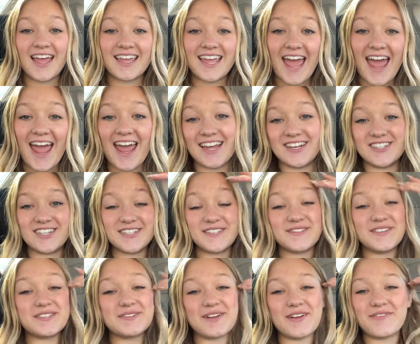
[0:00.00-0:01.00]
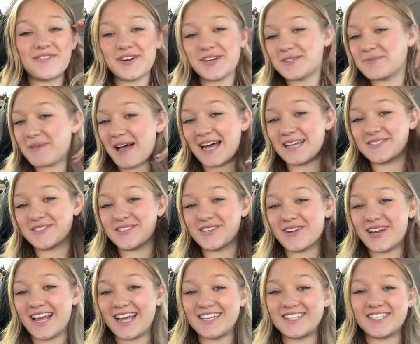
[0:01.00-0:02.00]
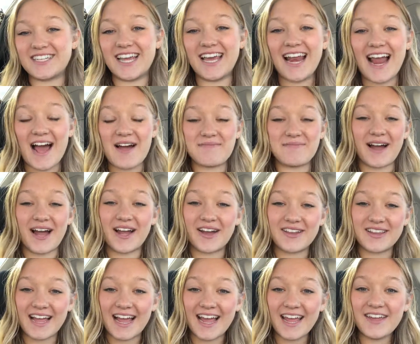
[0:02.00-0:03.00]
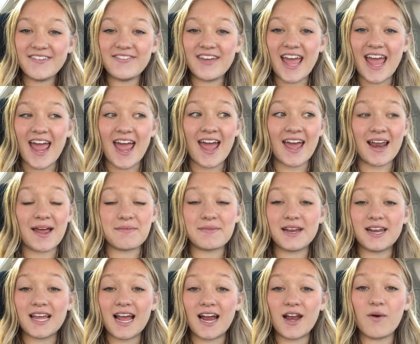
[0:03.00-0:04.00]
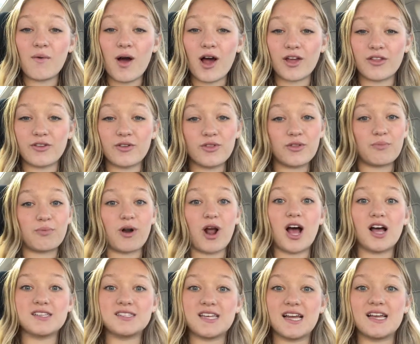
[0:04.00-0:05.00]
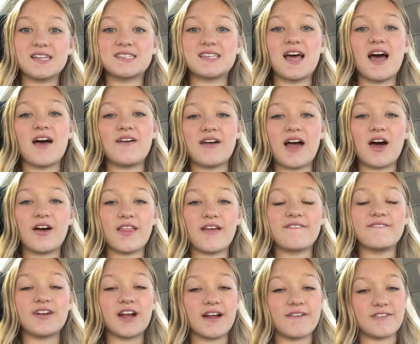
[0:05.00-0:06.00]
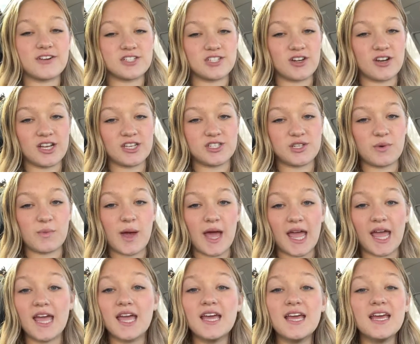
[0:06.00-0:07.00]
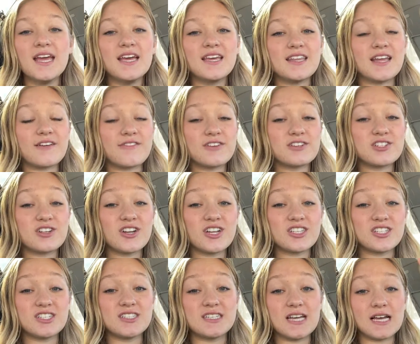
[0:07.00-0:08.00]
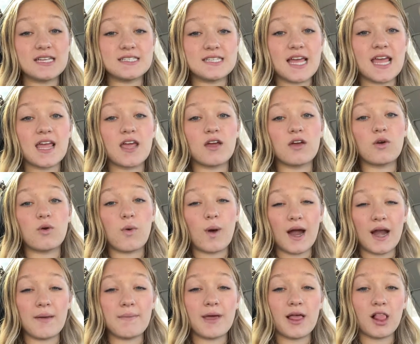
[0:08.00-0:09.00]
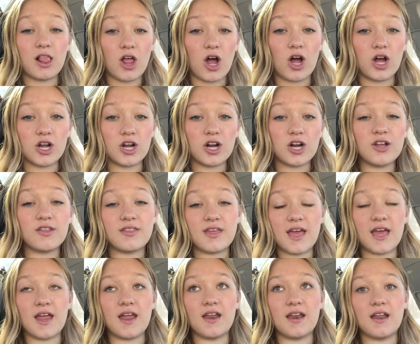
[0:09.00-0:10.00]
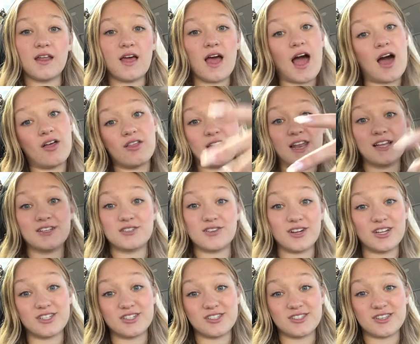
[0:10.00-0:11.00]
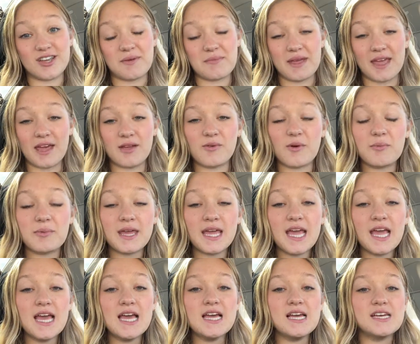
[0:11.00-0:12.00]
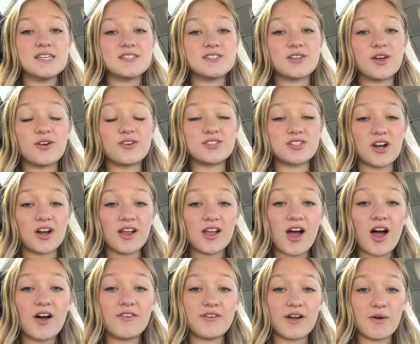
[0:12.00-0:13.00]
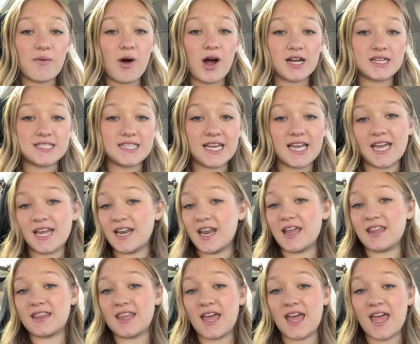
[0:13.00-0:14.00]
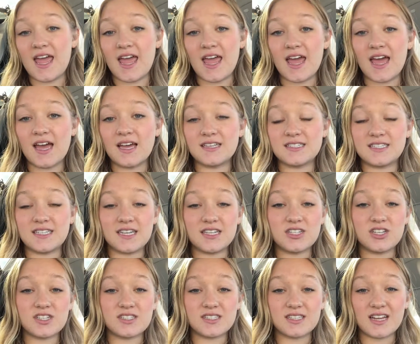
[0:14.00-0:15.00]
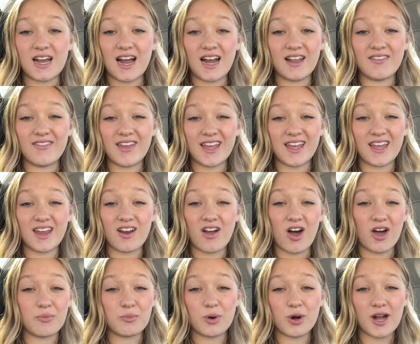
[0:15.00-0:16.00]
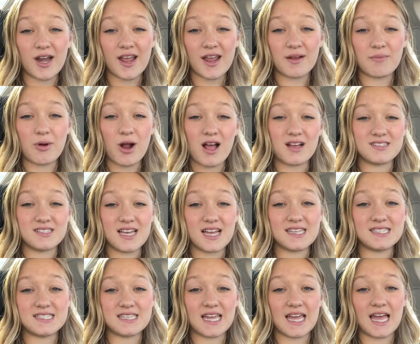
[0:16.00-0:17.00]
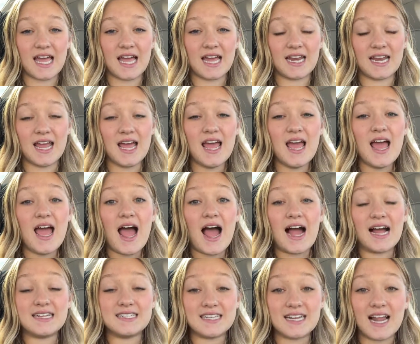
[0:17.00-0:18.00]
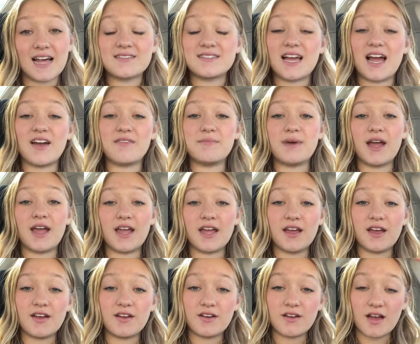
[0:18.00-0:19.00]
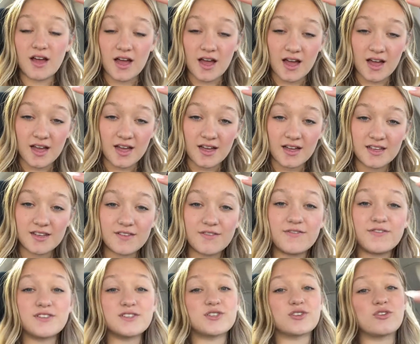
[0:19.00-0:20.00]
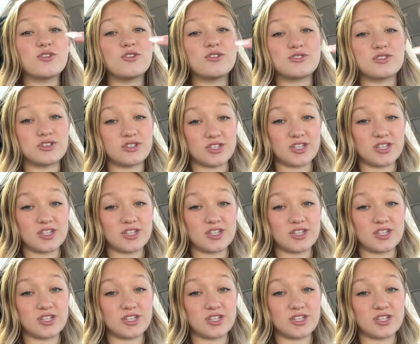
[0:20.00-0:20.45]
Okay, just finished my first plasma donation at BioLife, and I'm going to kind of walk through the process of how that very first donation went. That first donation does take quite a bit longer than how the next donations coming in will be. So starting off, I walked in, they did just kind of like an onboarding process, and I did have to have my physical social